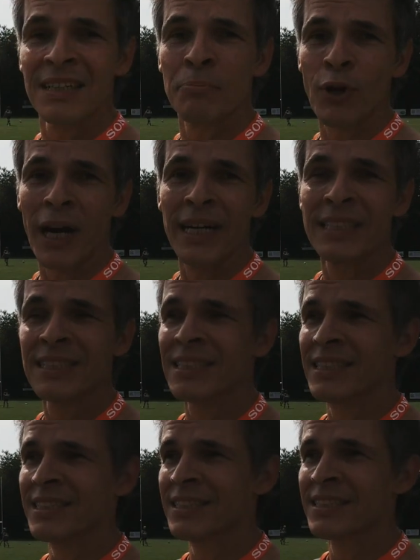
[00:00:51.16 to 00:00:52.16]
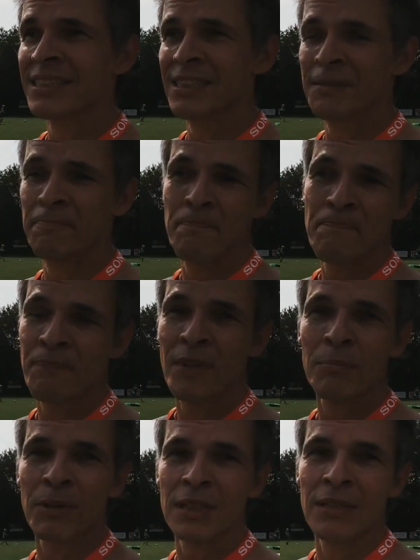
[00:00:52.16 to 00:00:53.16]
bright, and
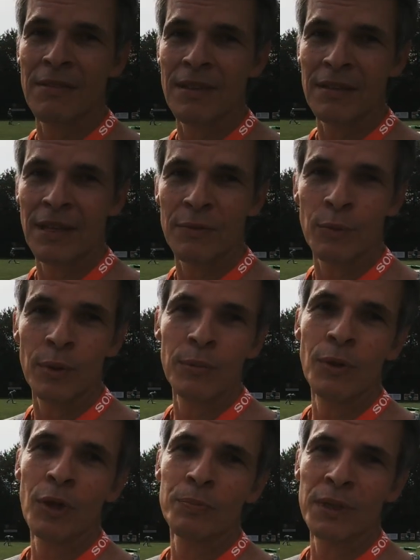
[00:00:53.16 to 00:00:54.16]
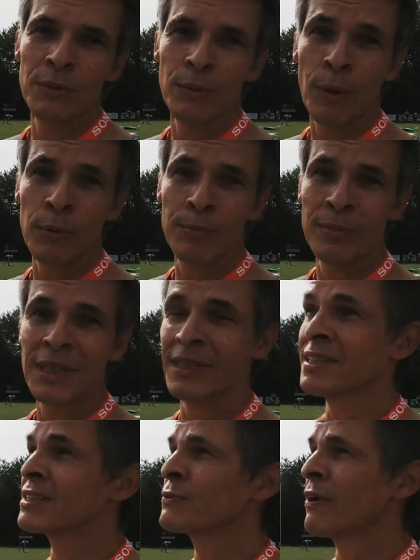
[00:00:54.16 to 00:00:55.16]
but I think that will not be a problem,
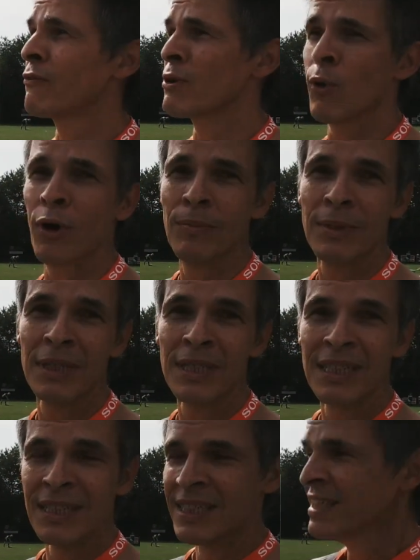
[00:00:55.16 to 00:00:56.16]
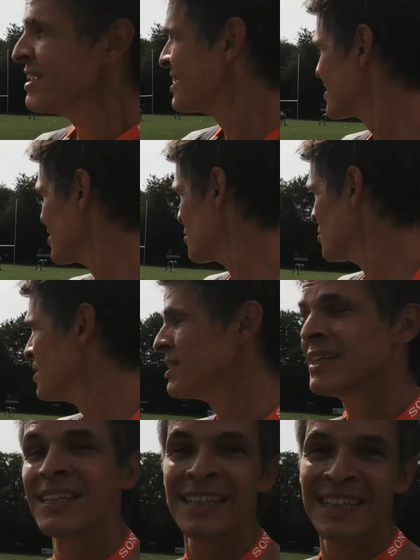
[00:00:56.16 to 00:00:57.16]
and it's very warm, so
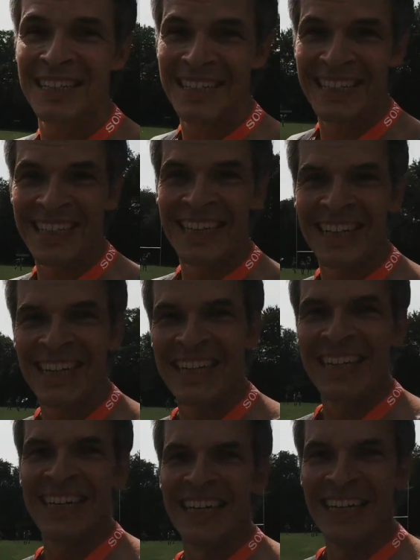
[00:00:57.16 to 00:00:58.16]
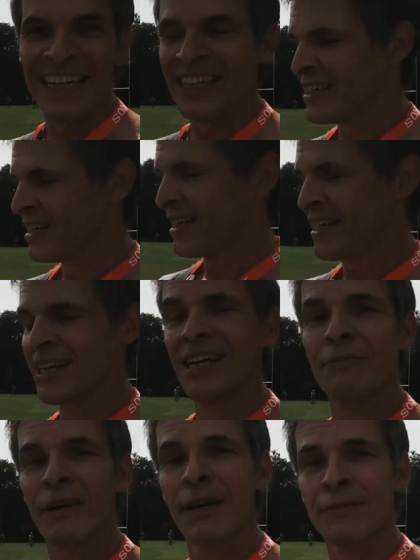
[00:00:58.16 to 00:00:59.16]
yeah, I
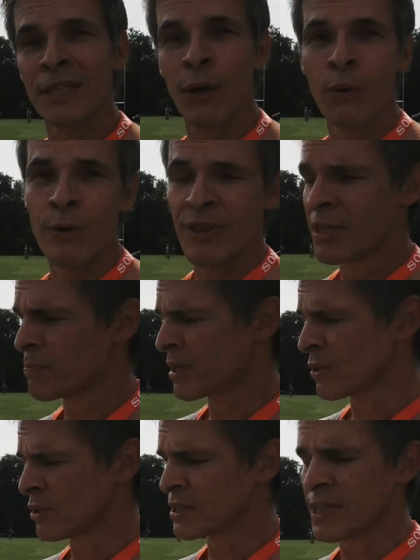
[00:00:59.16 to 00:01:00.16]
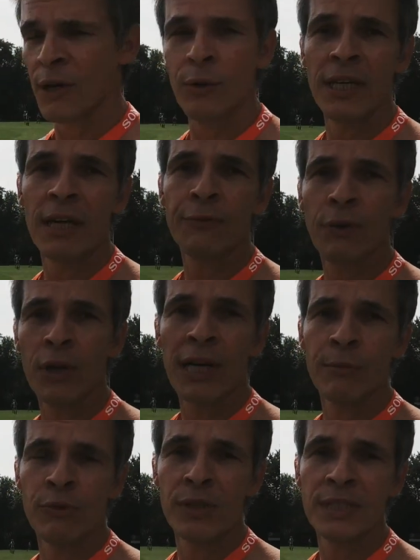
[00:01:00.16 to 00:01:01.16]
have half an hour with it because they only have 4
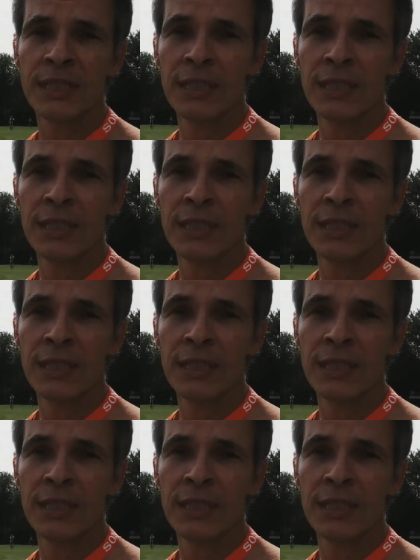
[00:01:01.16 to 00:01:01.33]
cameras